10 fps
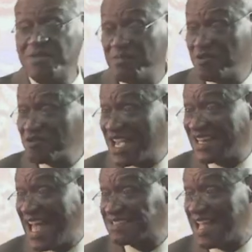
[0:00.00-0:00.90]
Remember we read
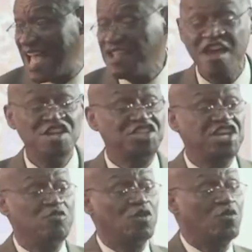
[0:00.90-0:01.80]
last night?
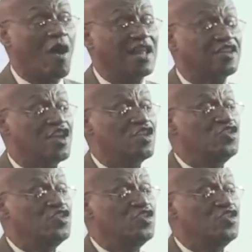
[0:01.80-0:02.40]
She would what?